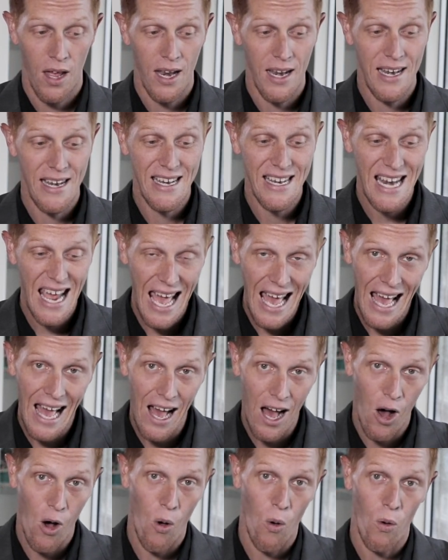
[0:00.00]

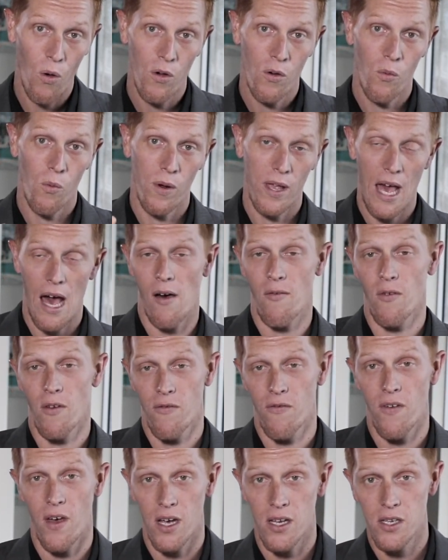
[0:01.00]
Now we have
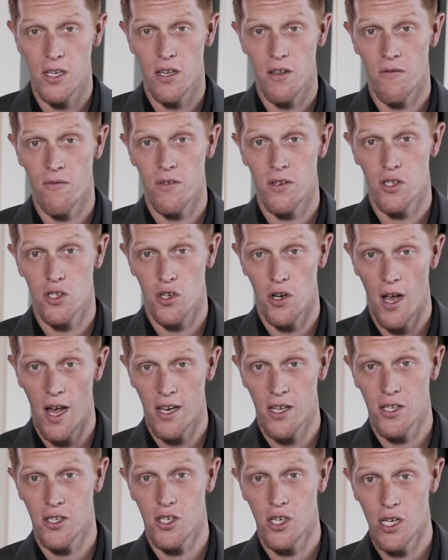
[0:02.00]
effective
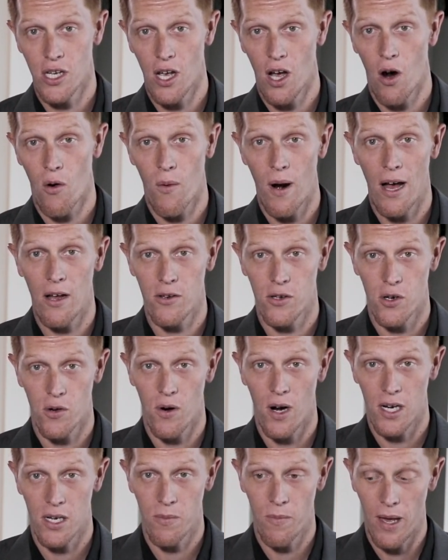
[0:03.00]
strategy around
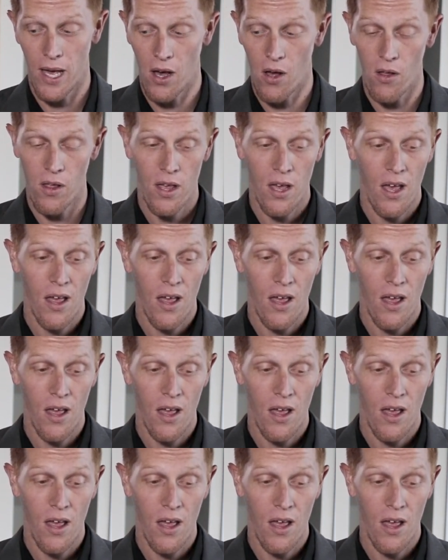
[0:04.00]
direct mail.